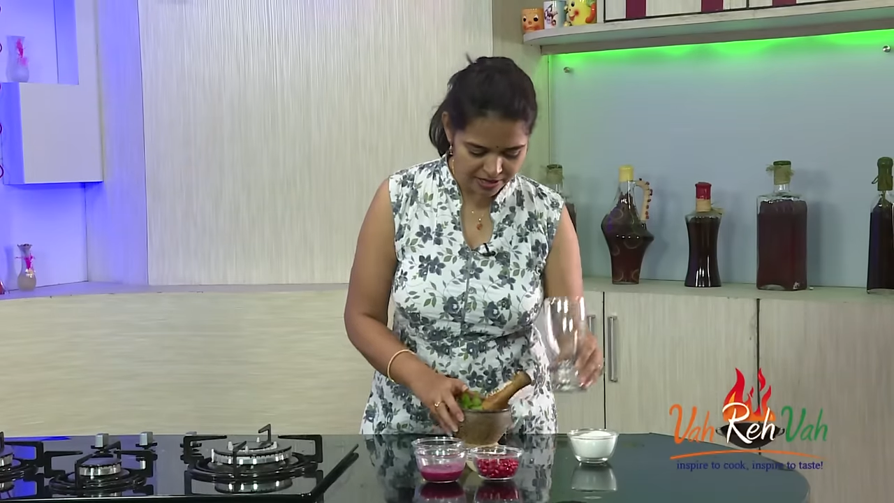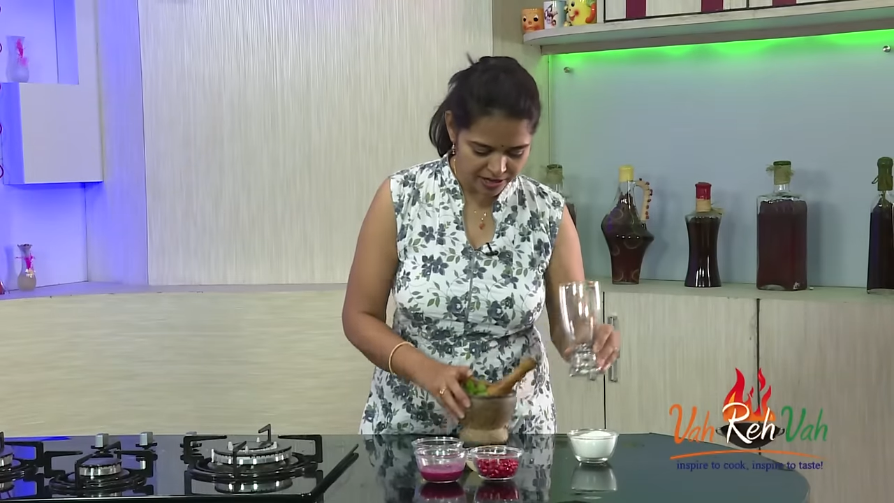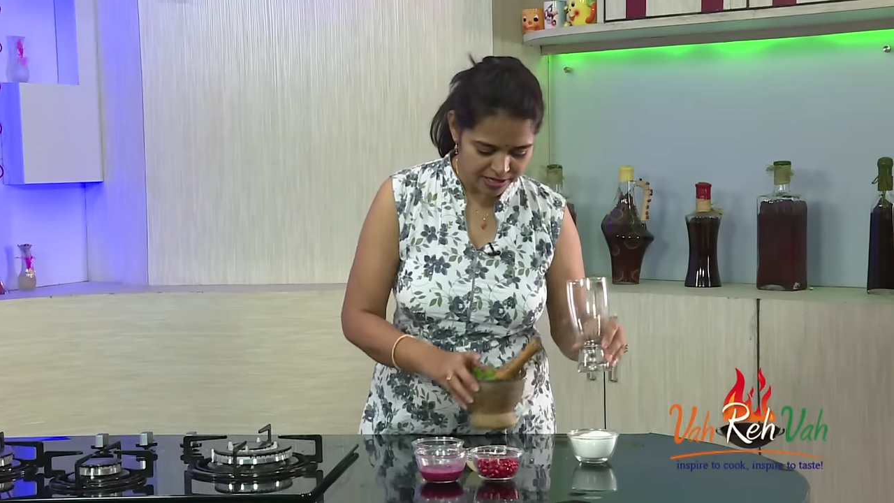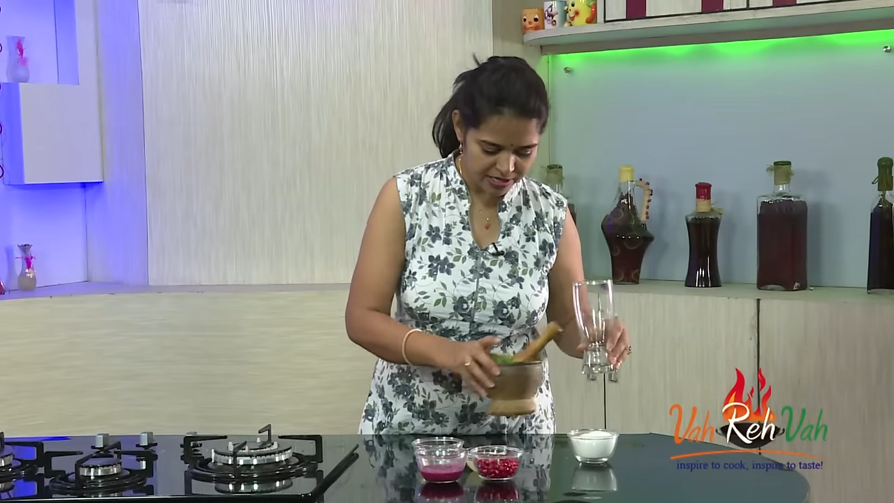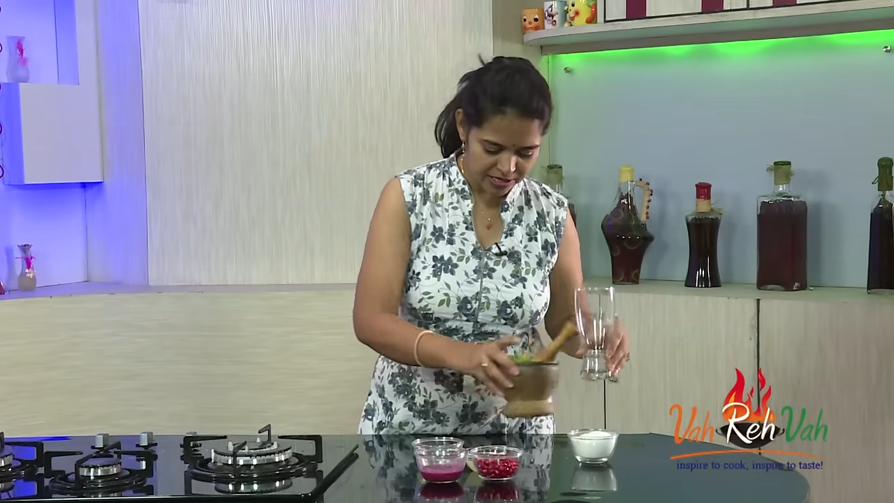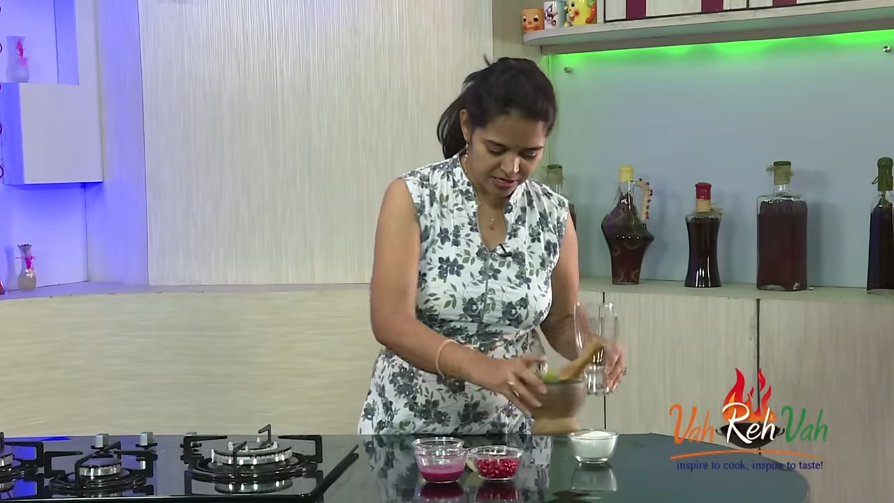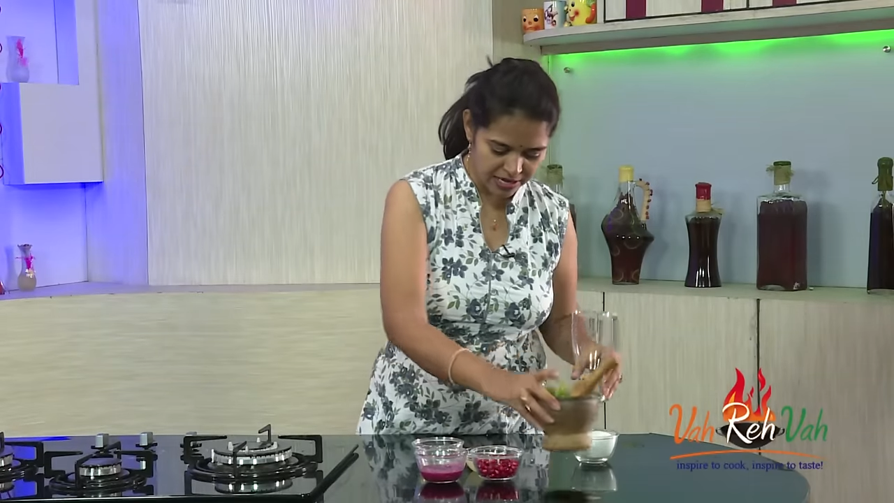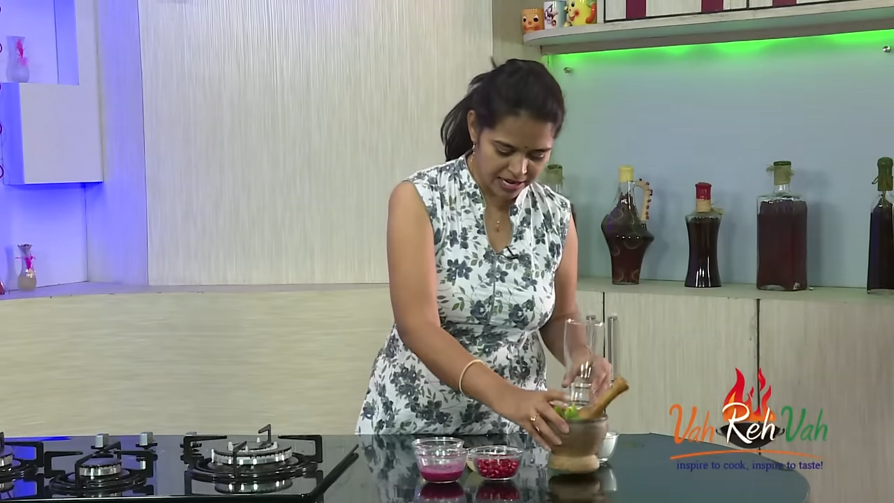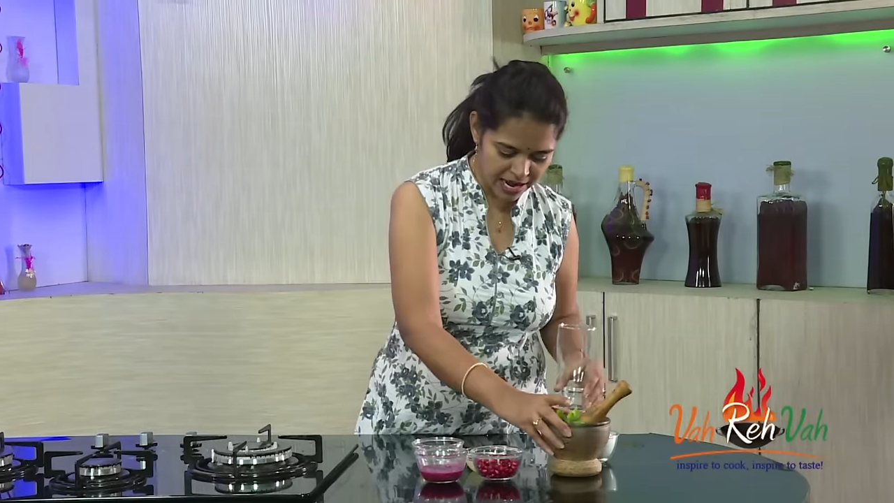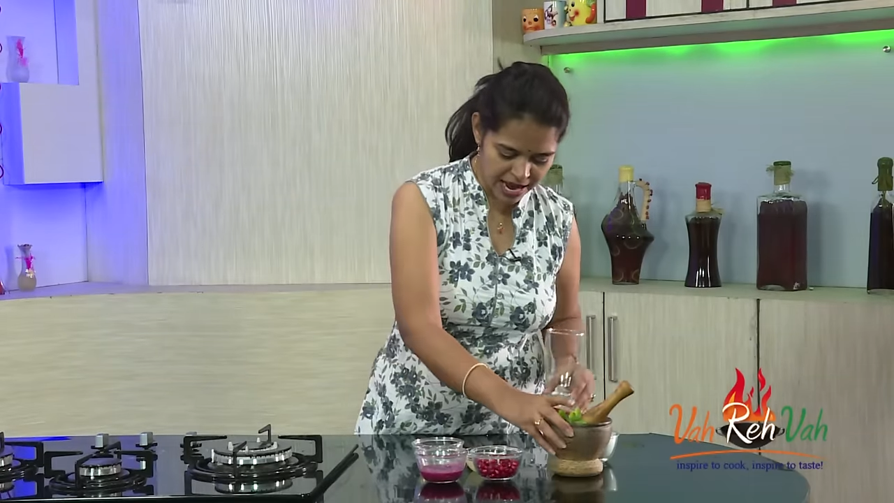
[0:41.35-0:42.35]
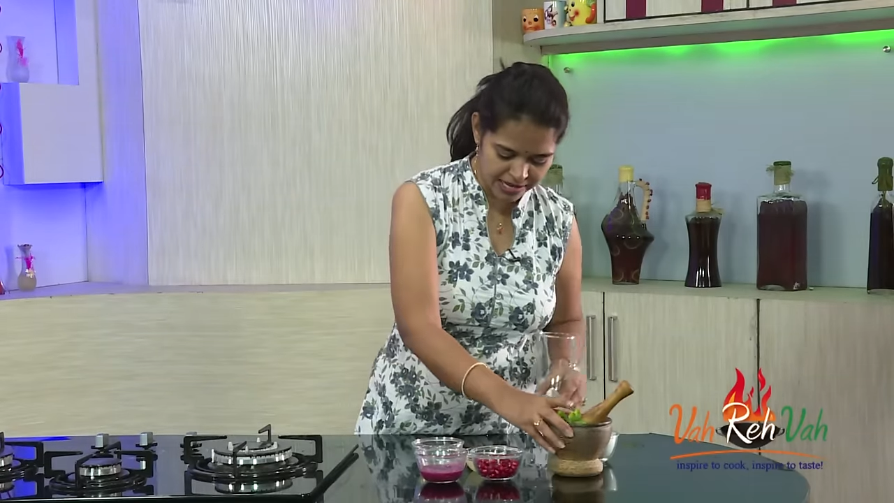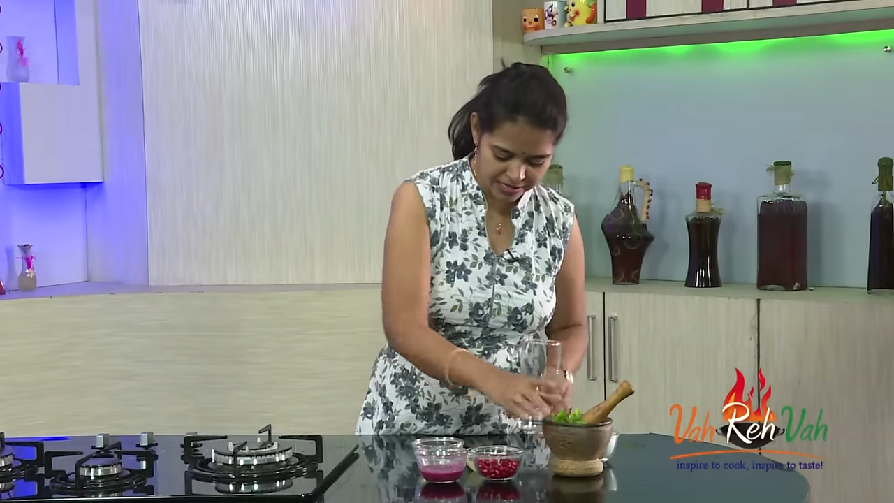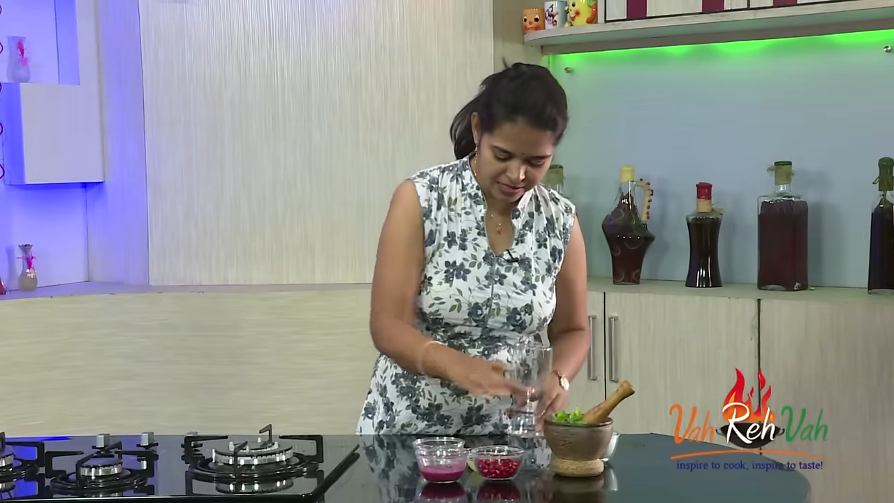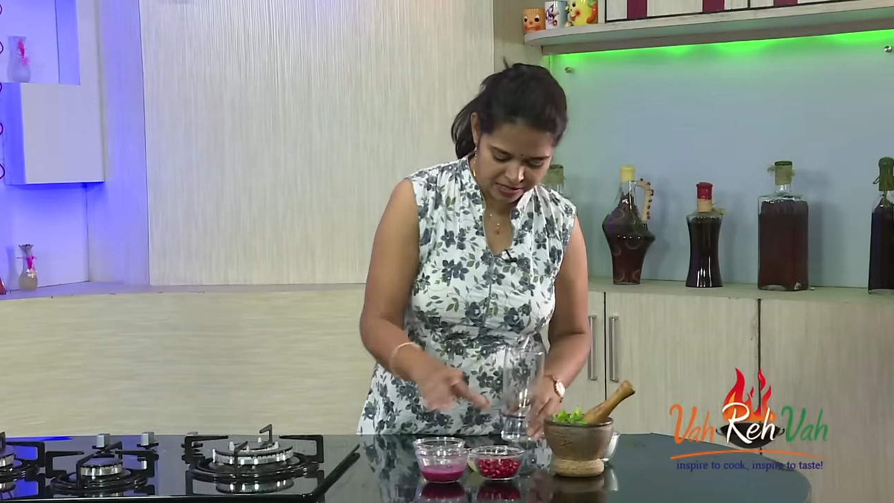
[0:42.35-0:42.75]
nice glass.